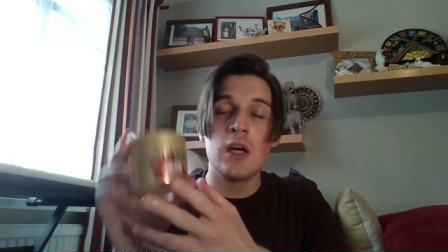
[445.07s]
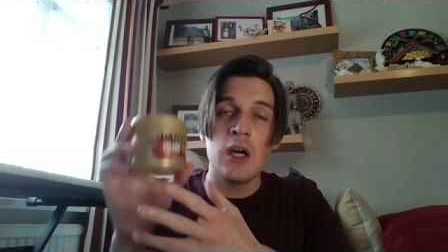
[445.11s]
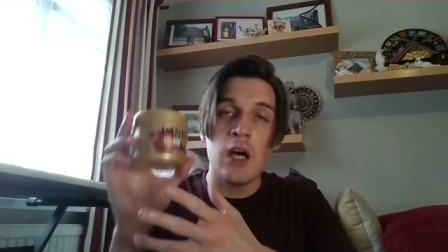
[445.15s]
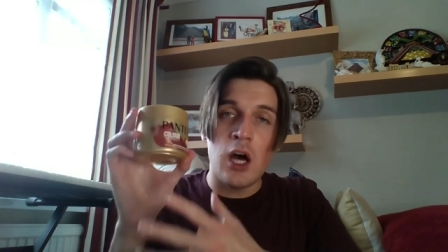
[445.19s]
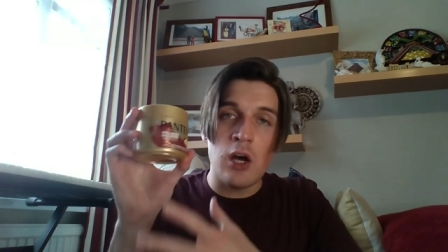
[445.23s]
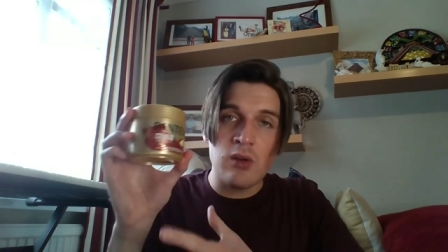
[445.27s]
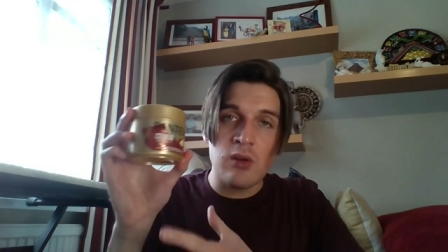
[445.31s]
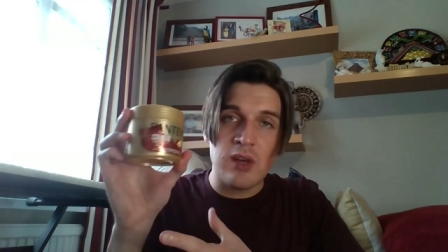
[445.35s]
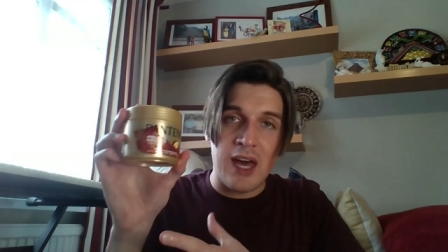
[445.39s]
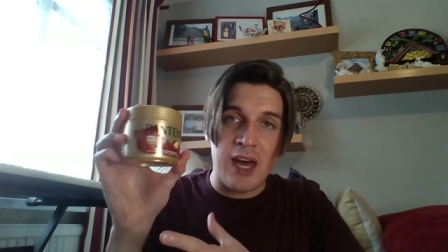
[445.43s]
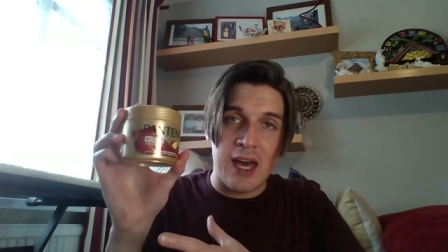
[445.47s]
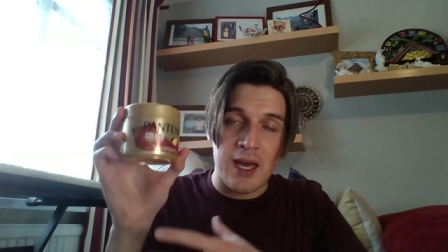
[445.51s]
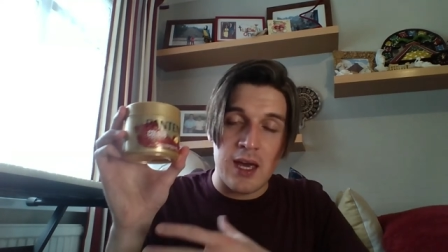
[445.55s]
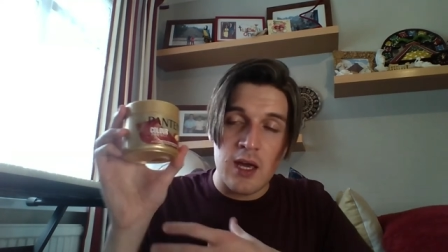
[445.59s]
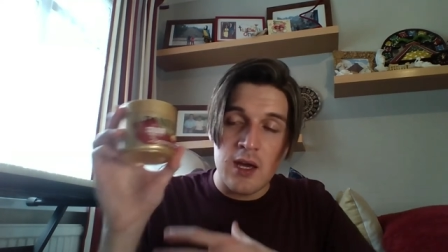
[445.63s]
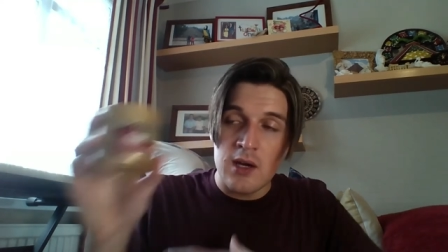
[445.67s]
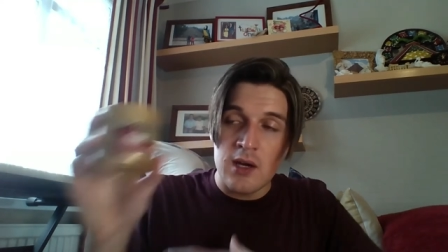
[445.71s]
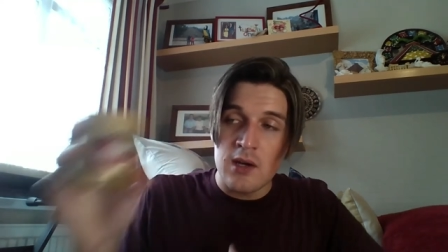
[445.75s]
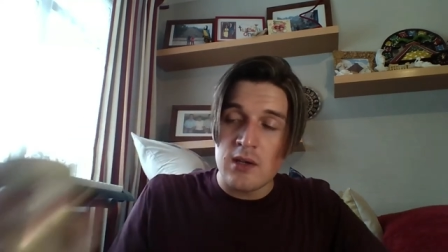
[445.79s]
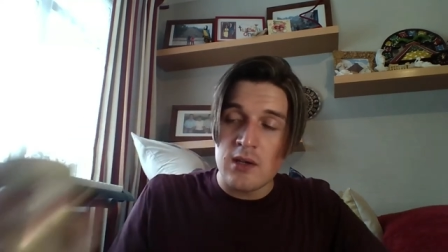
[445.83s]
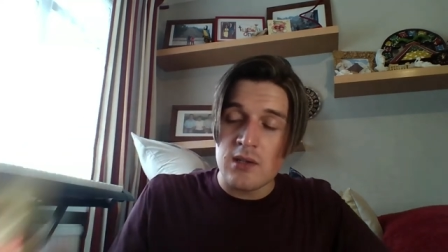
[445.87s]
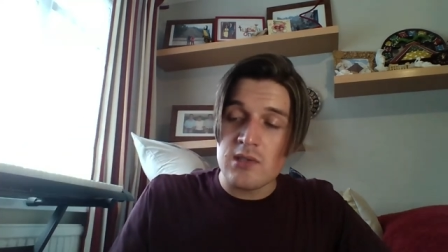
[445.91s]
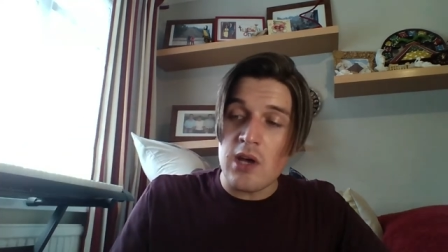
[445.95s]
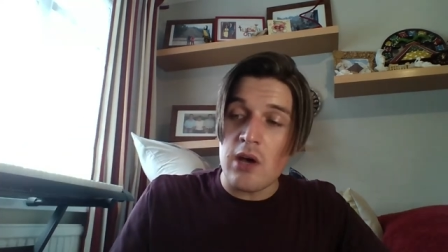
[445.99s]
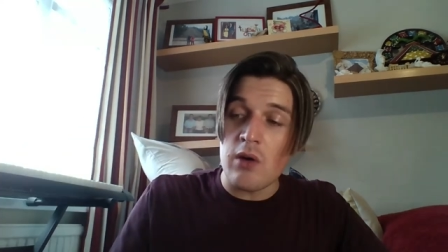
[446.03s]
Okay,
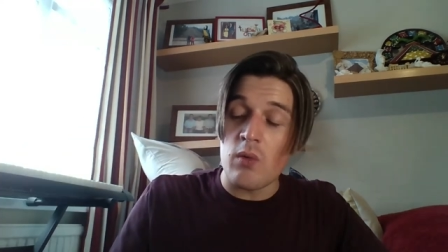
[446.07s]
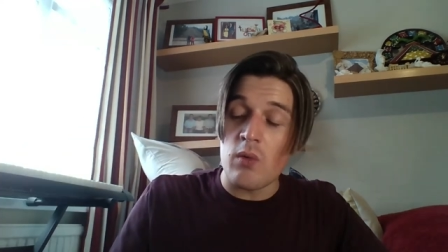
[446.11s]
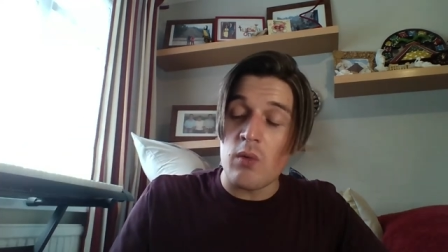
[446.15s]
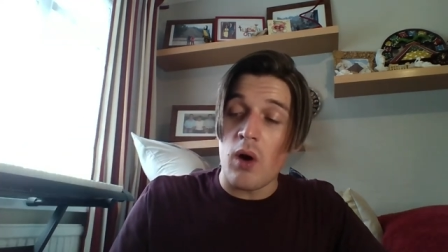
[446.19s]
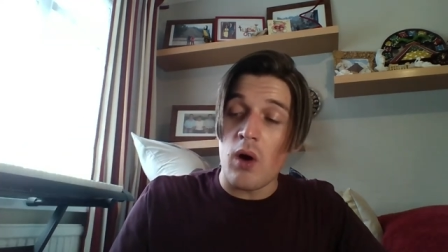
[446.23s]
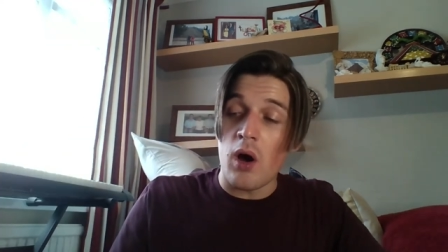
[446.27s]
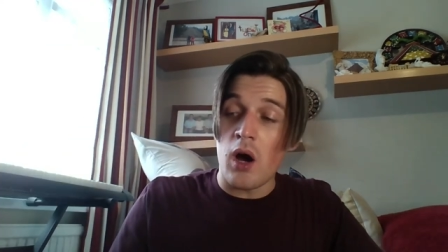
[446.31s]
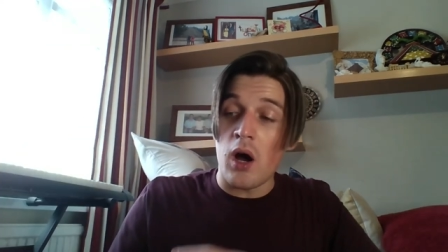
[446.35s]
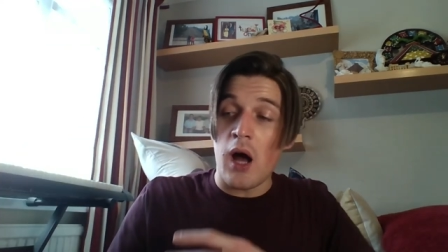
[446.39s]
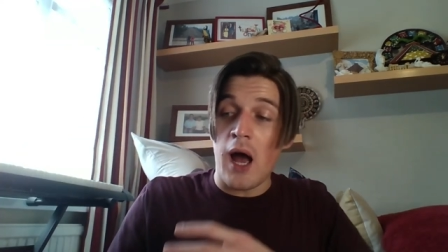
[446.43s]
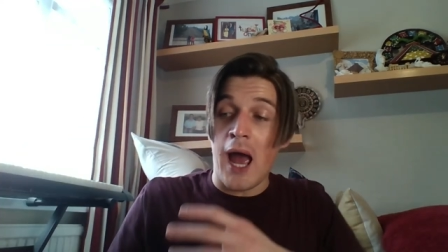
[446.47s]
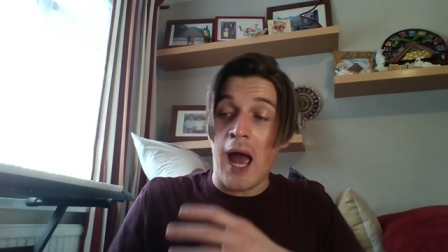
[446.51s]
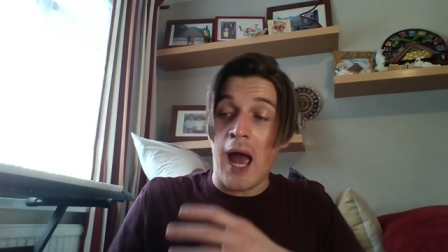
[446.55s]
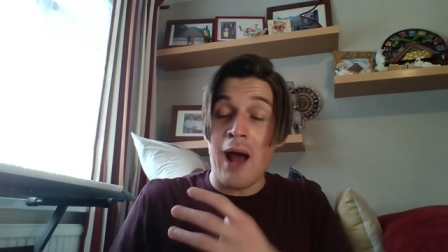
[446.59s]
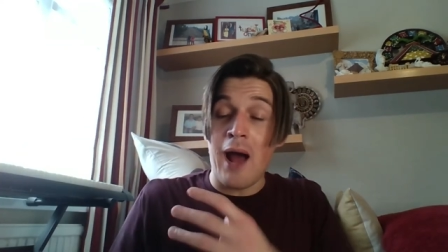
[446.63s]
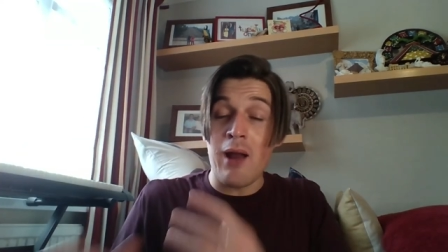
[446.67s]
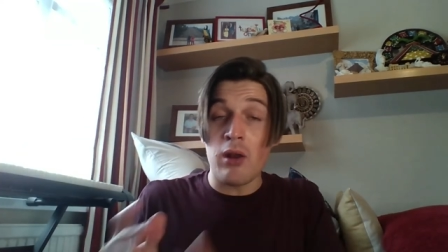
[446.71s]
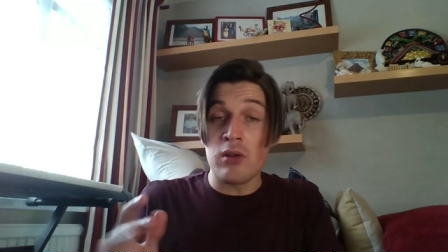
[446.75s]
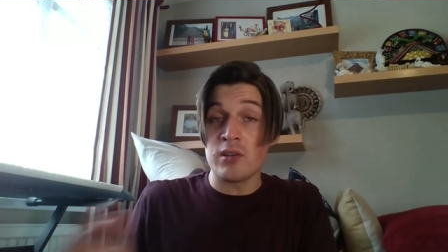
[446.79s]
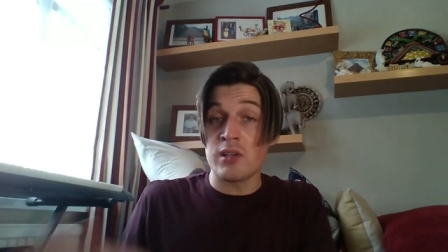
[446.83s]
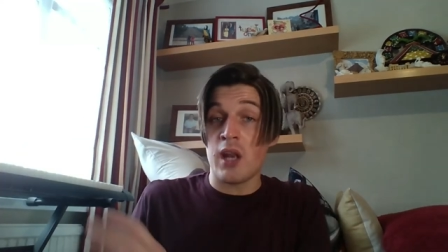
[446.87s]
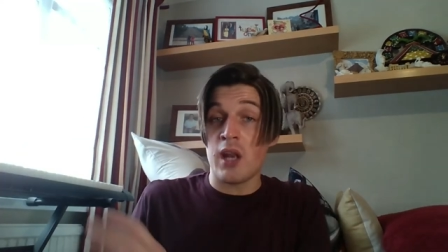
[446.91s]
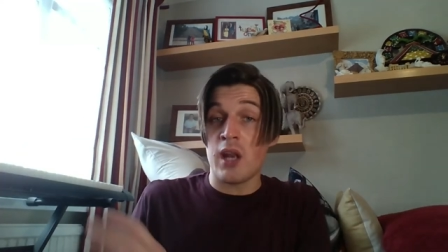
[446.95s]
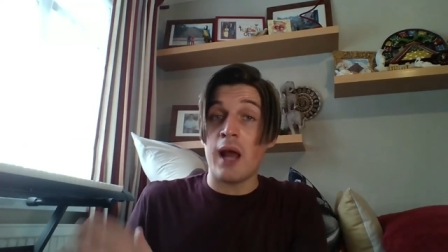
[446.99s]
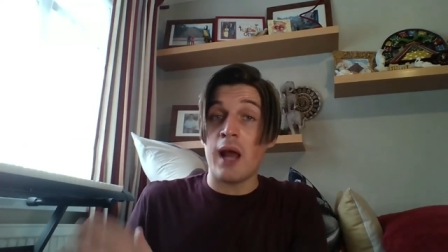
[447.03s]
so how
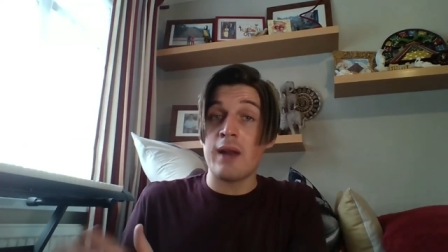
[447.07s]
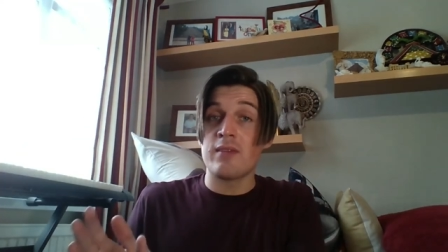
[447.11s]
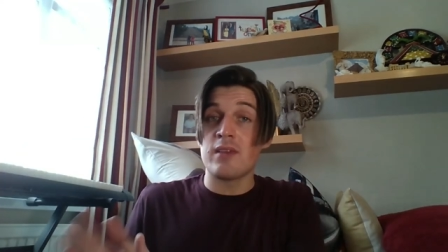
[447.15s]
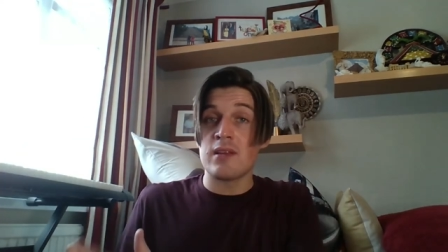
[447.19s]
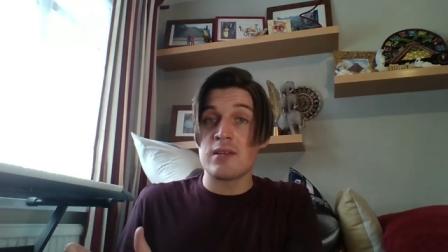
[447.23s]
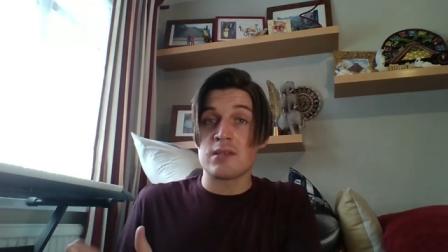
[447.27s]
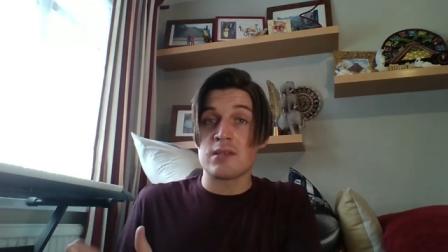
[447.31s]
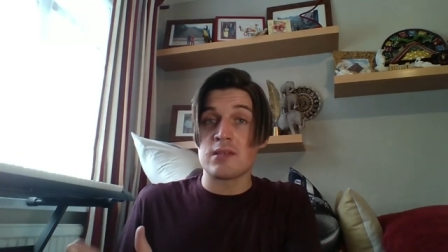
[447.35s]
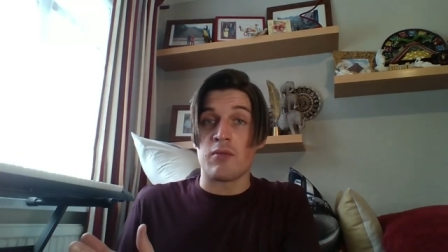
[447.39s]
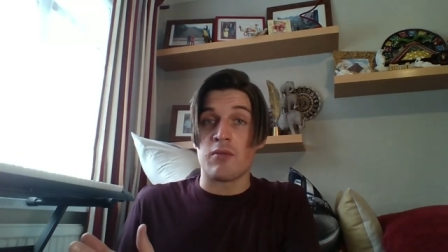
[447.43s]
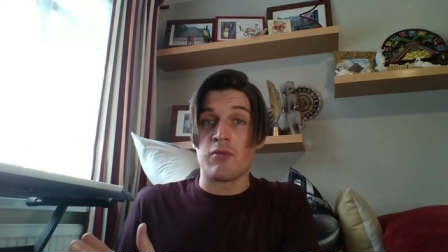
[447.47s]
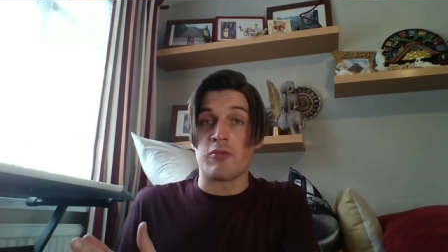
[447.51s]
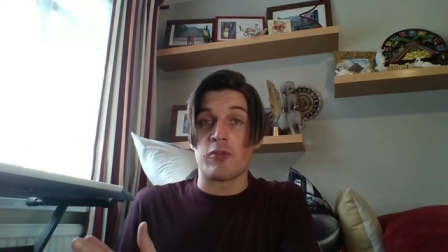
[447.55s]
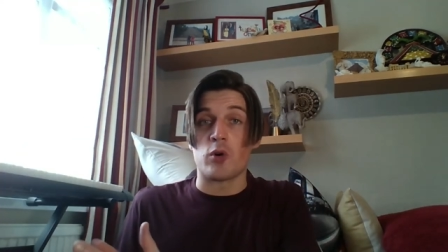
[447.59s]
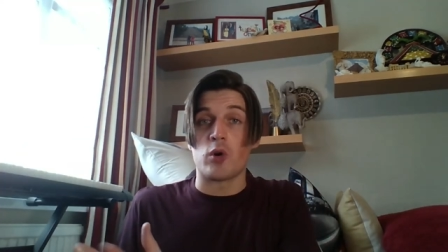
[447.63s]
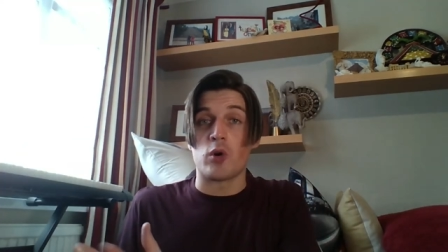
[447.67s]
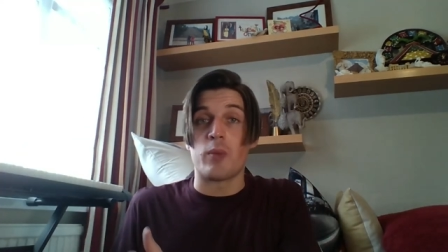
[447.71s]
long did I do this on for?